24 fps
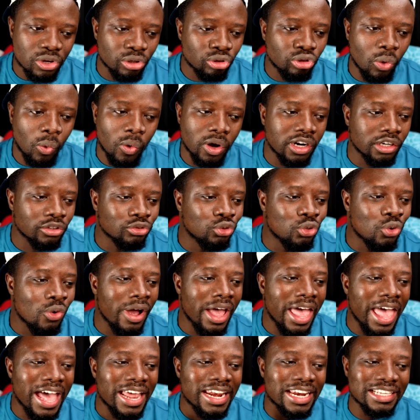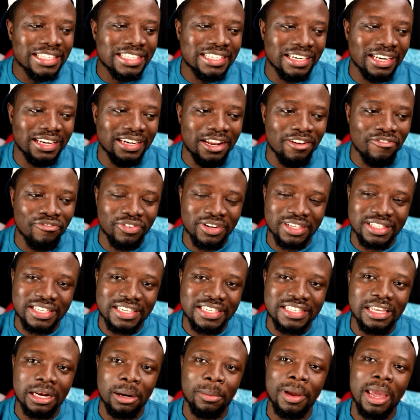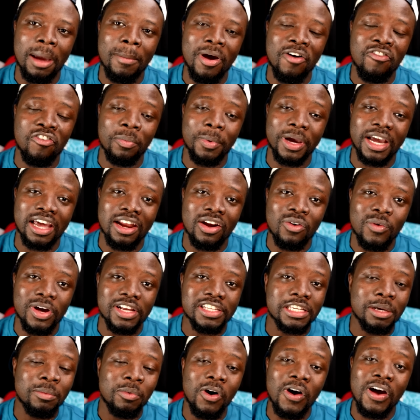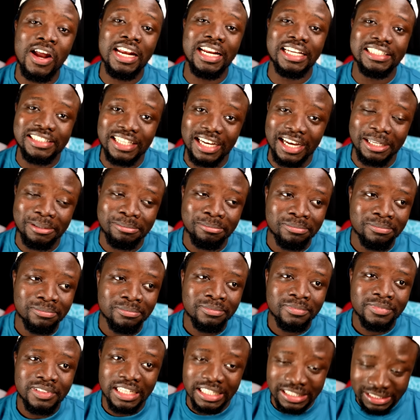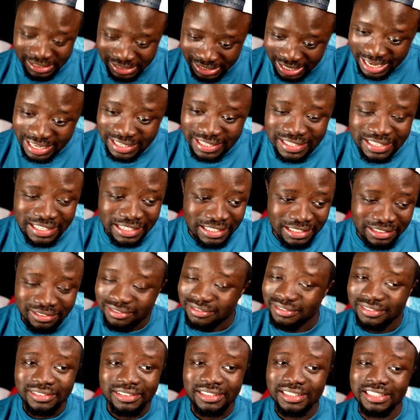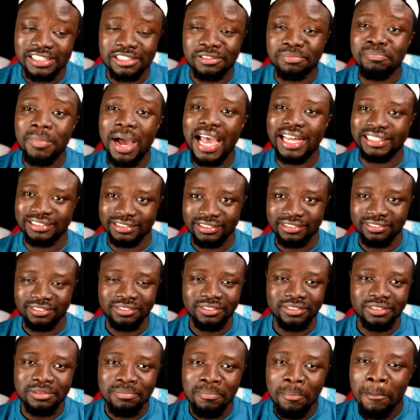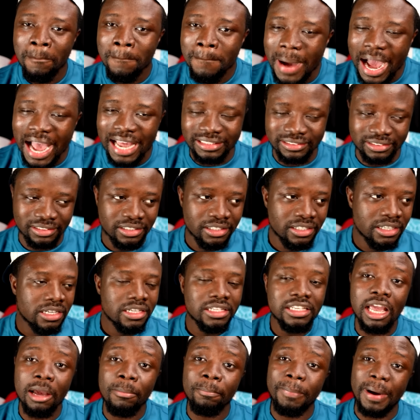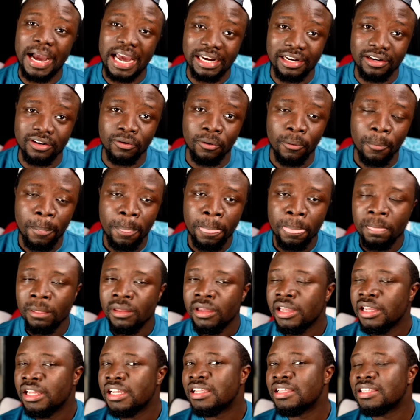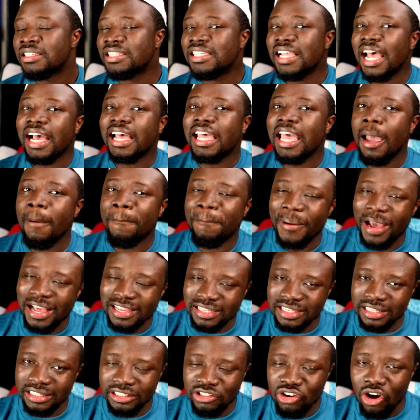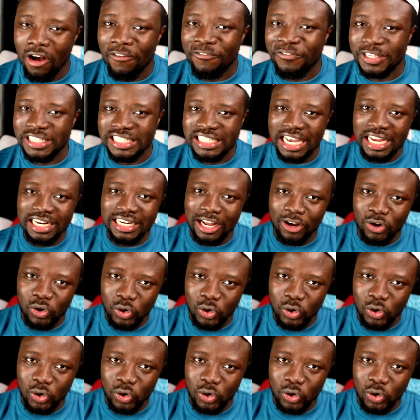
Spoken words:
don't want to do anything and everything. Send away a man for back and watch him all the time. The dress is mad. Mad. You're banning him. Second person, your official Da